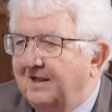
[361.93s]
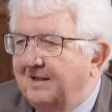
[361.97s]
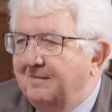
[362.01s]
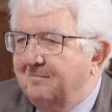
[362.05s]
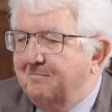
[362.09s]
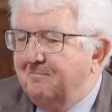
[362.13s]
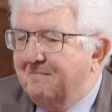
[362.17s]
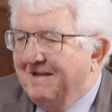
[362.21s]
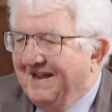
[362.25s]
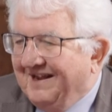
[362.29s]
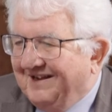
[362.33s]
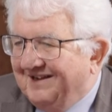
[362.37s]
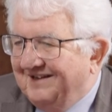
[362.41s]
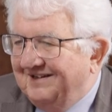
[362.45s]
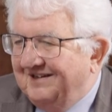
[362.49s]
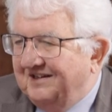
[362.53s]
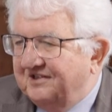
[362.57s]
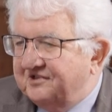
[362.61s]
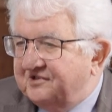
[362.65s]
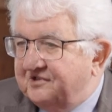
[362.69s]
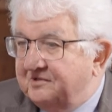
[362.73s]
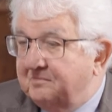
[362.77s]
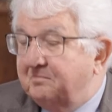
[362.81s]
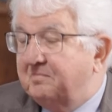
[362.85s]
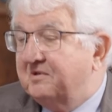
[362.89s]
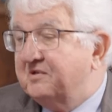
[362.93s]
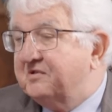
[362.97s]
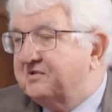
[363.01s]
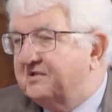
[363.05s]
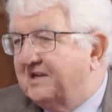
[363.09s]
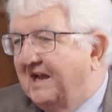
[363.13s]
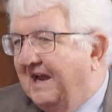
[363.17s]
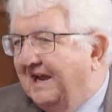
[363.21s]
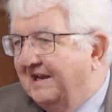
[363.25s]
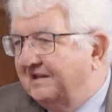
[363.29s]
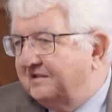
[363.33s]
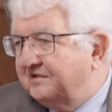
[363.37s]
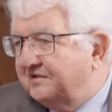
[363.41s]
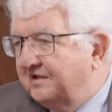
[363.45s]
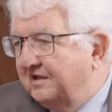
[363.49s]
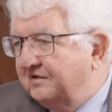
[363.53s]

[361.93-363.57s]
mechanism besides